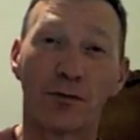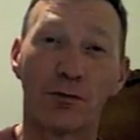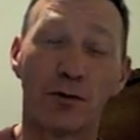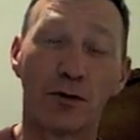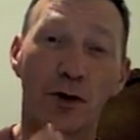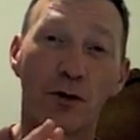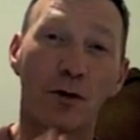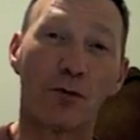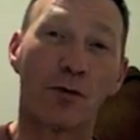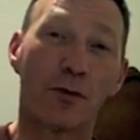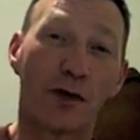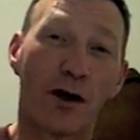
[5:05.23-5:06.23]
We'll go and
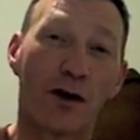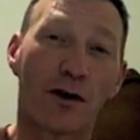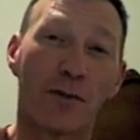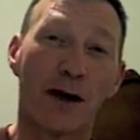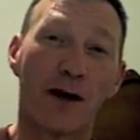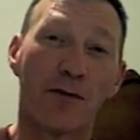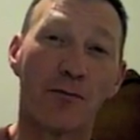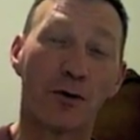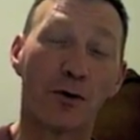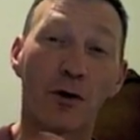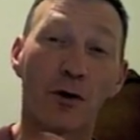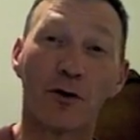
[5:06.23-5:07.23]
we'll talk about, we'll
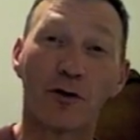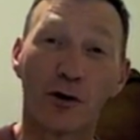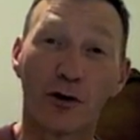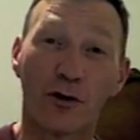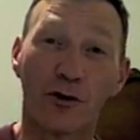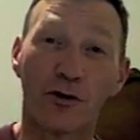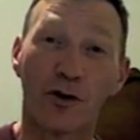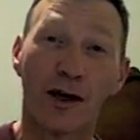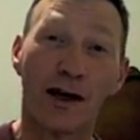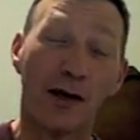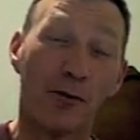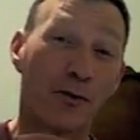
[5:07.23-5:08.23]
go to church
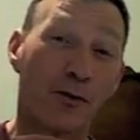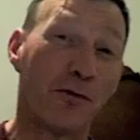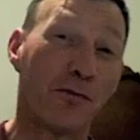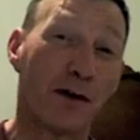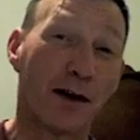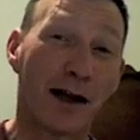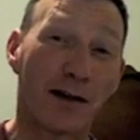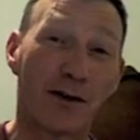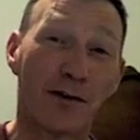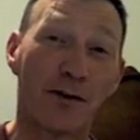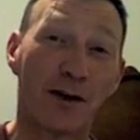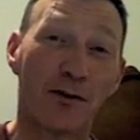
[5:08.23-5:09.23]
and we'll do fun
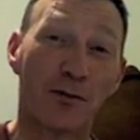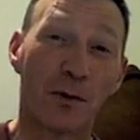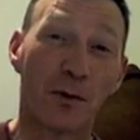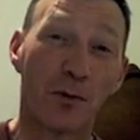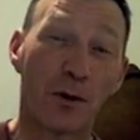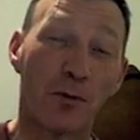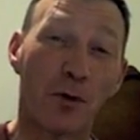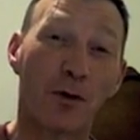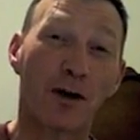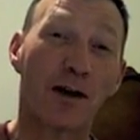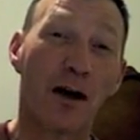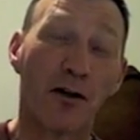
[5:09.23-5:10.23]
activities, but we won't
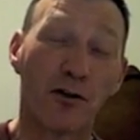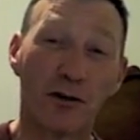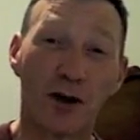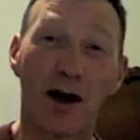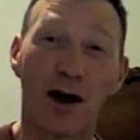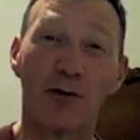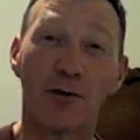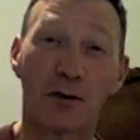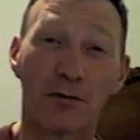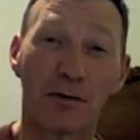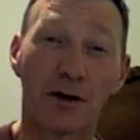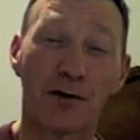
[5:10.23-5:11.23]
acknowledge God to our
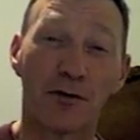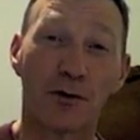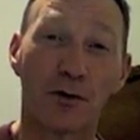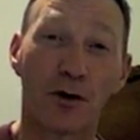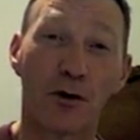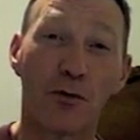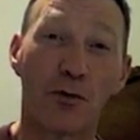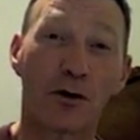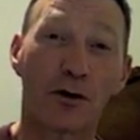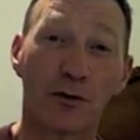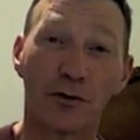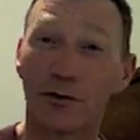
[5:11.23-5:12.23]
friends or our
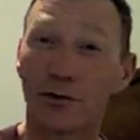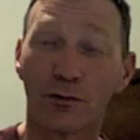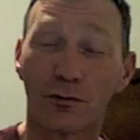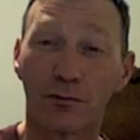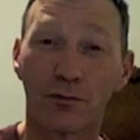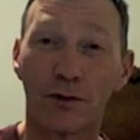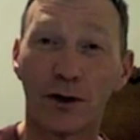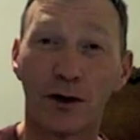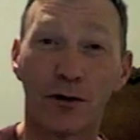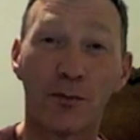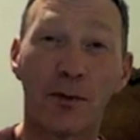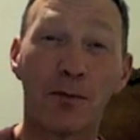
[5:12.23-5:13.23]
coworkers or, you know,
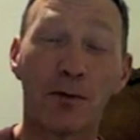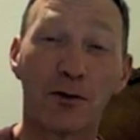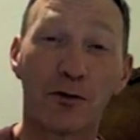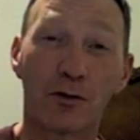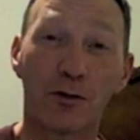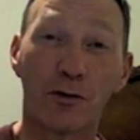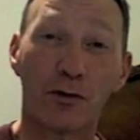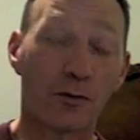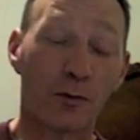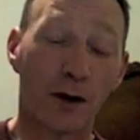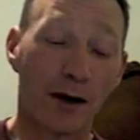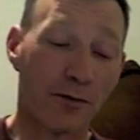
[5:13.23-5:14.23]
the people at school or
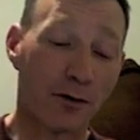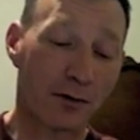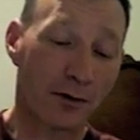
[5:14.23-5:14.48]
whatever.